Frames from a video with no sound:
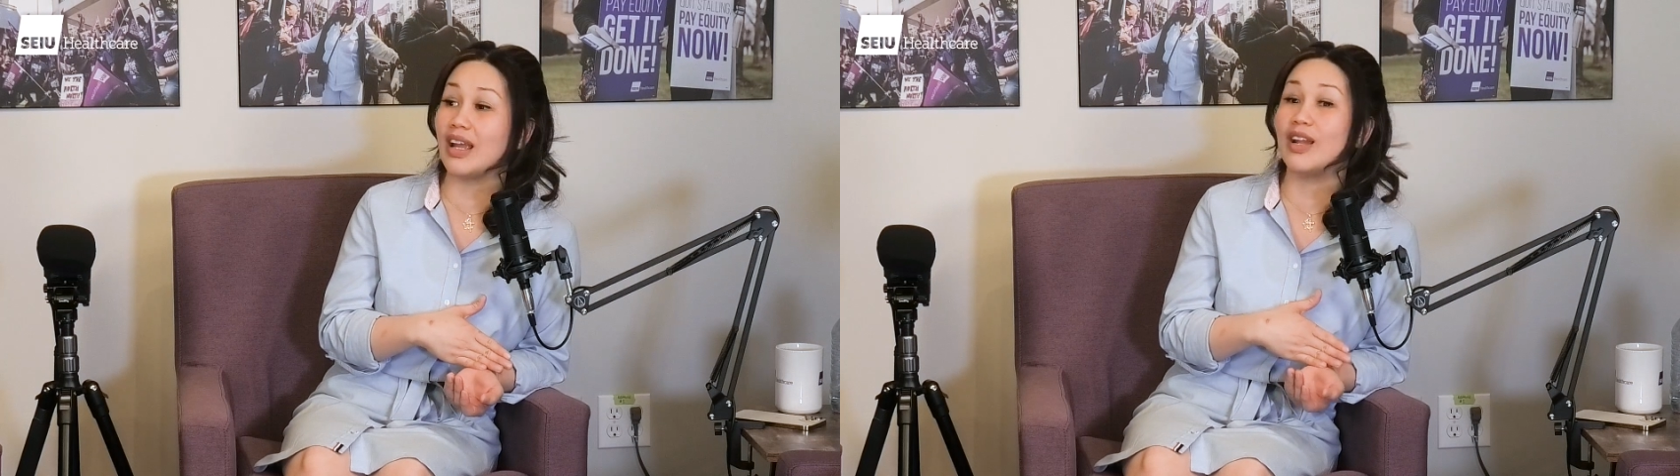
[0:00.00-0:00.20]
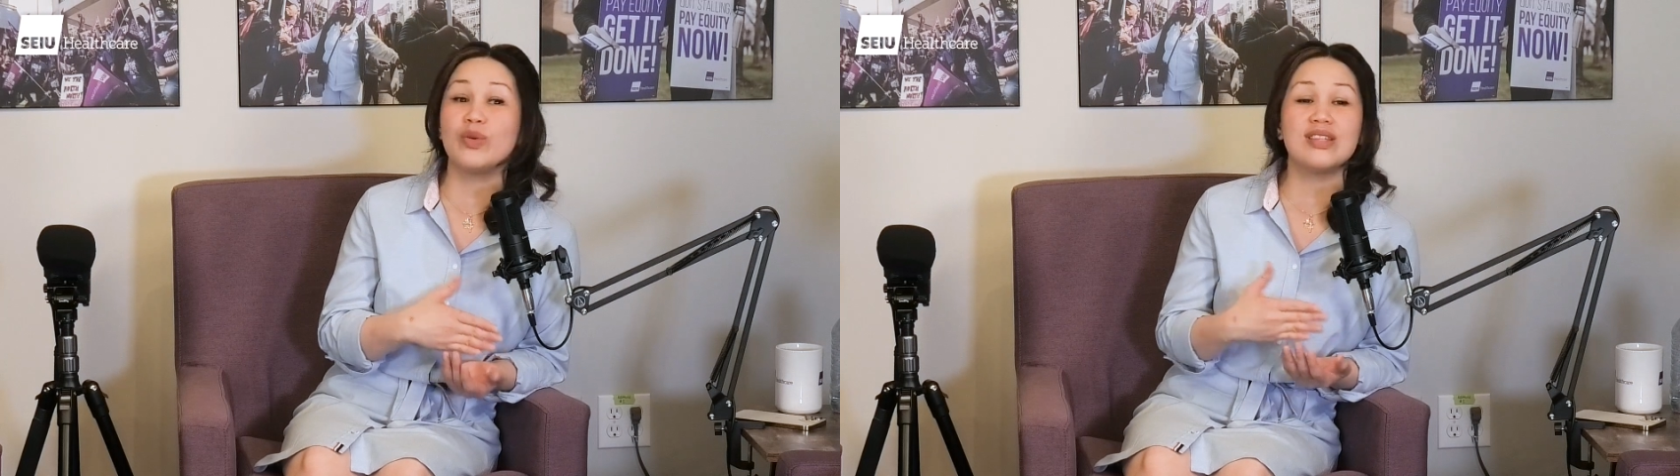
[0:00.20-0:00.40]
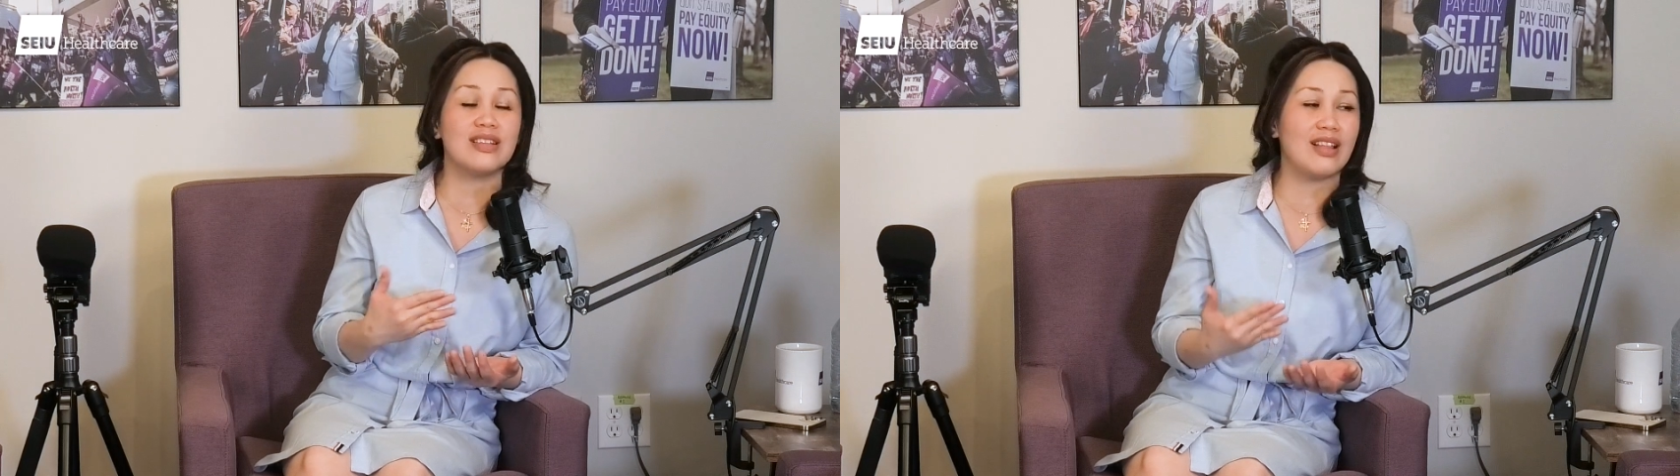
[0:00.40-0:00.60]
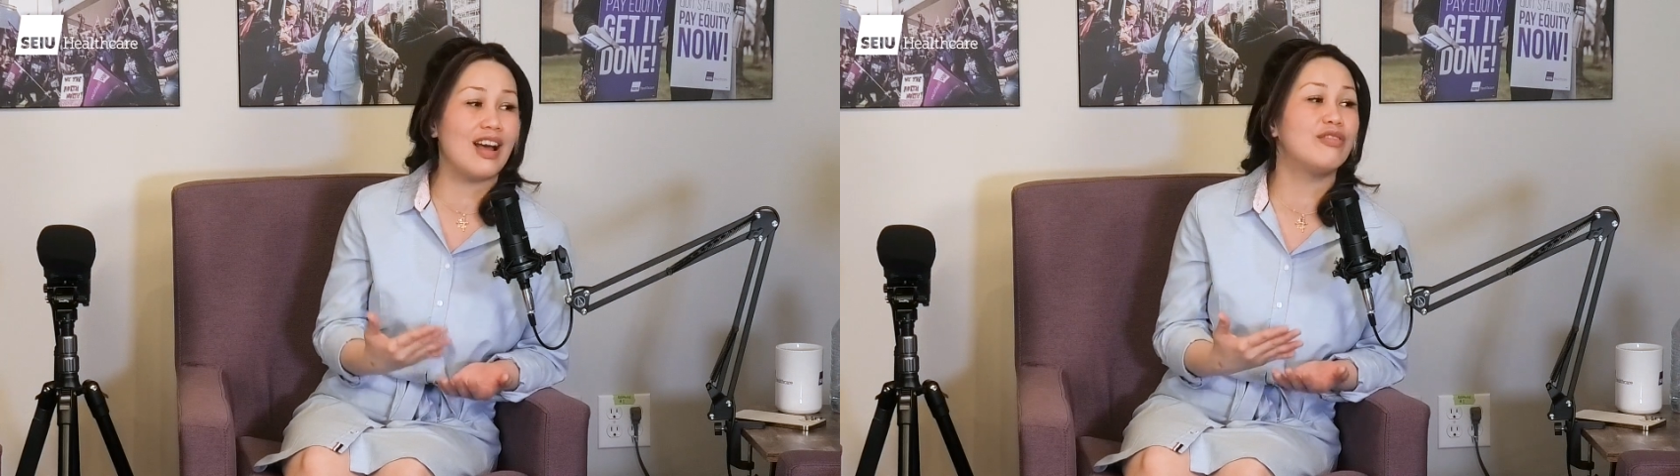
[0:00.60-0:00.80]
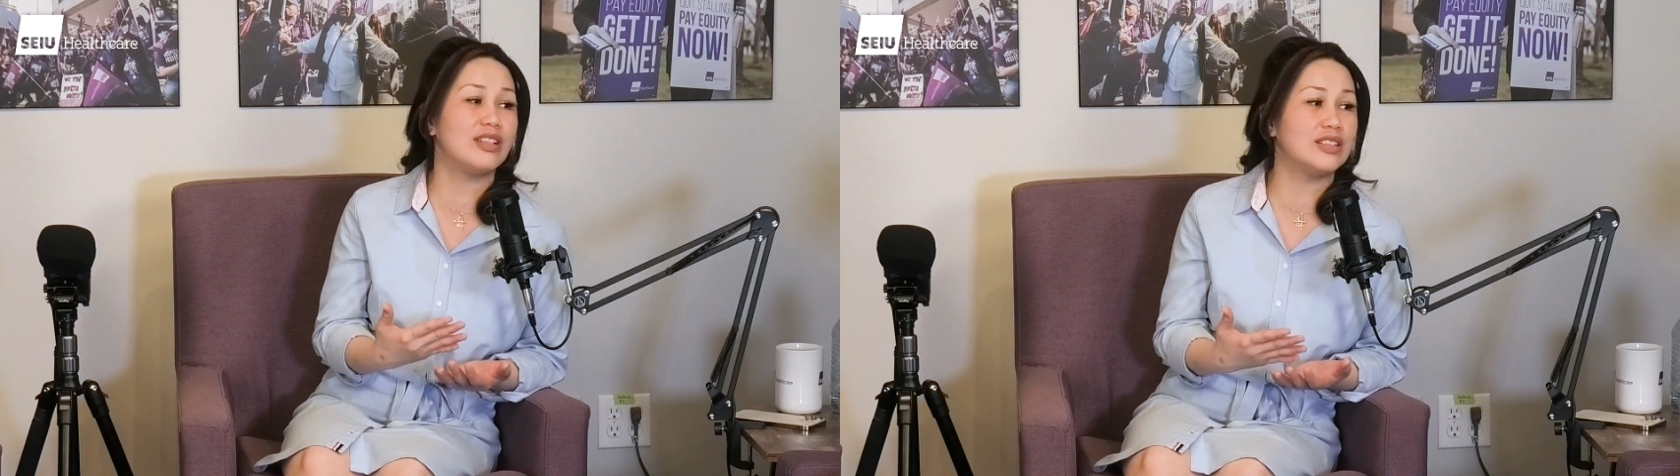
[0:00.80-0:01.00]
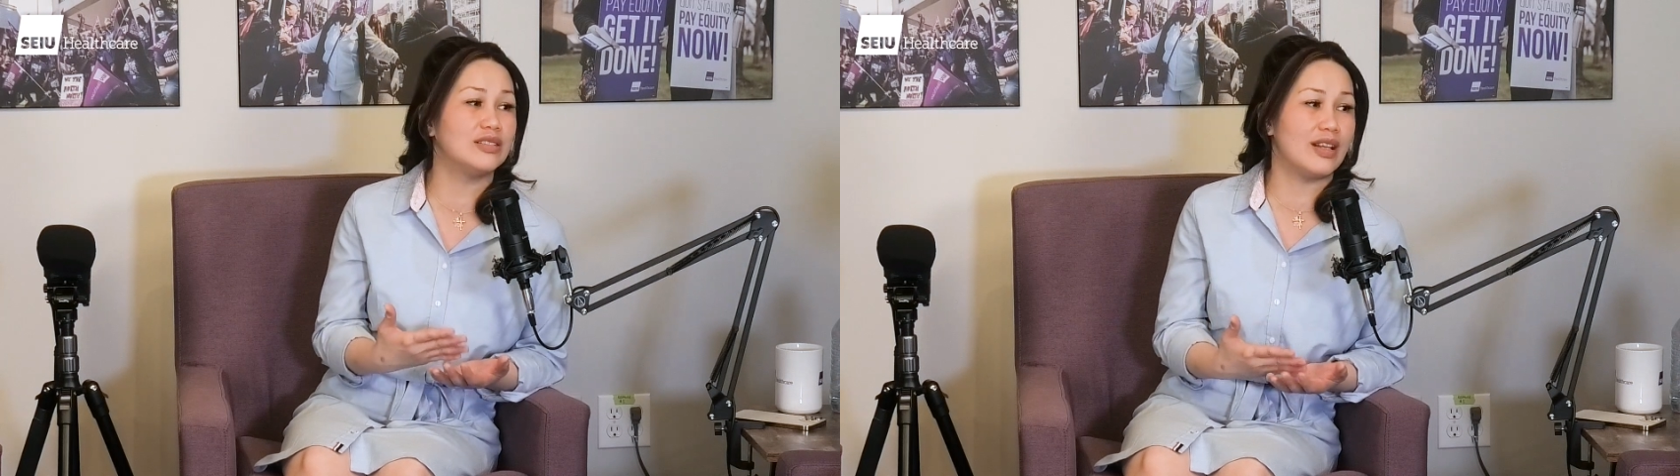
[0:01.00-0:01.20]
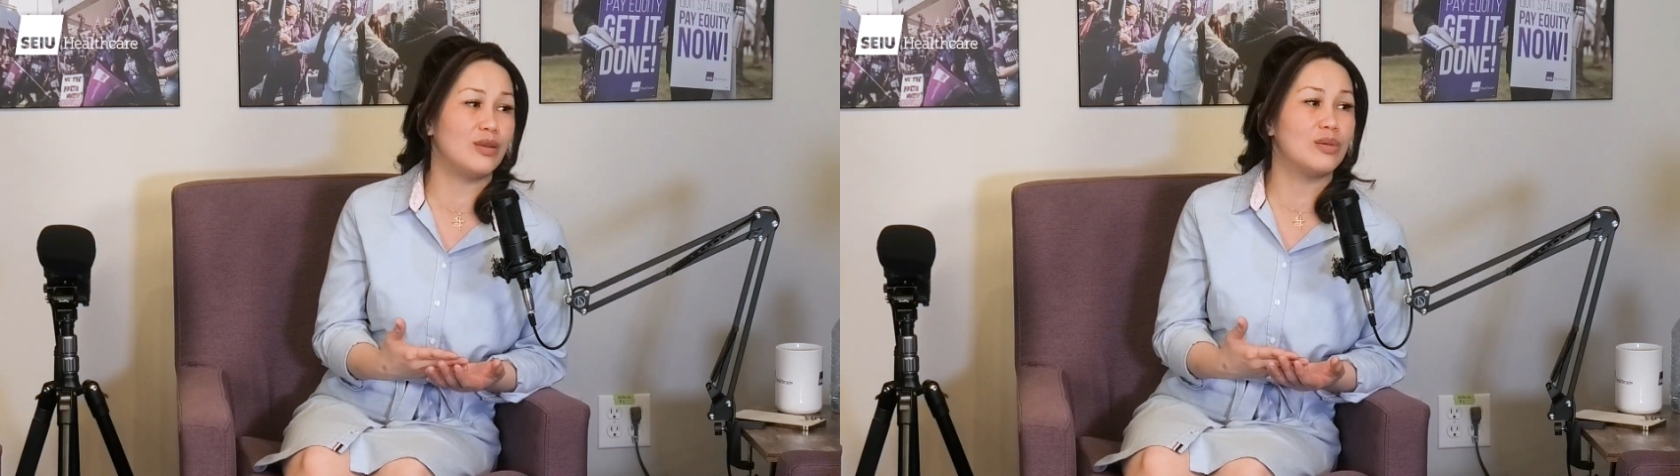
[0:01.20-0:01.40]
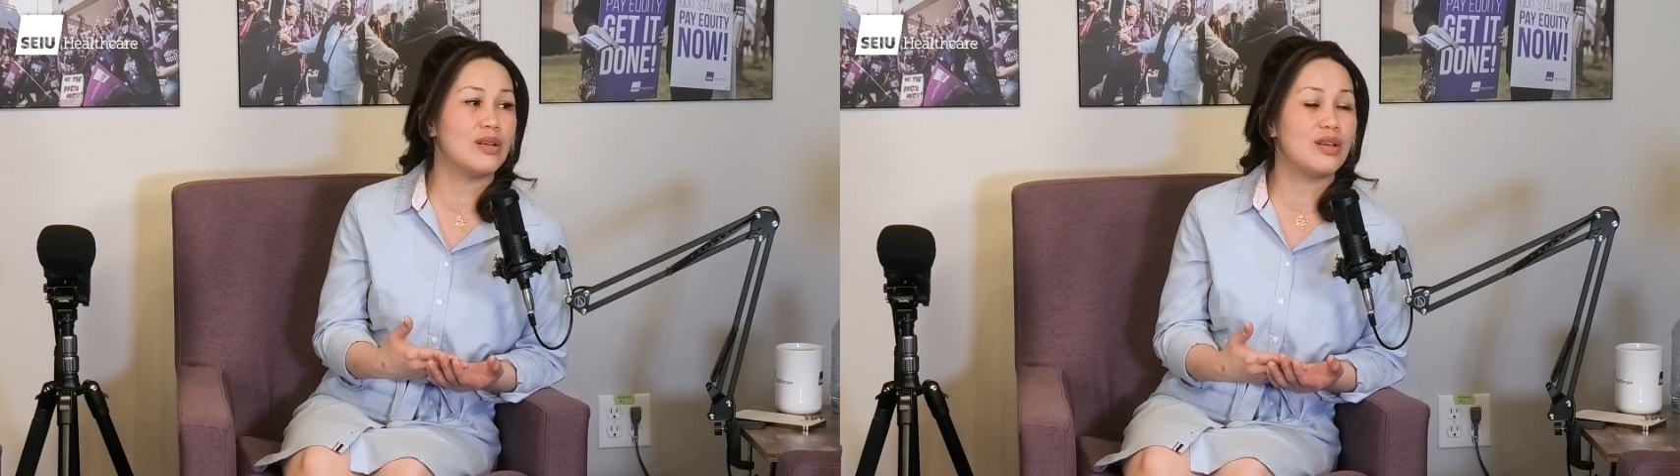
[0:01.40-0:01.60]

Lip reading: and we still have it till now.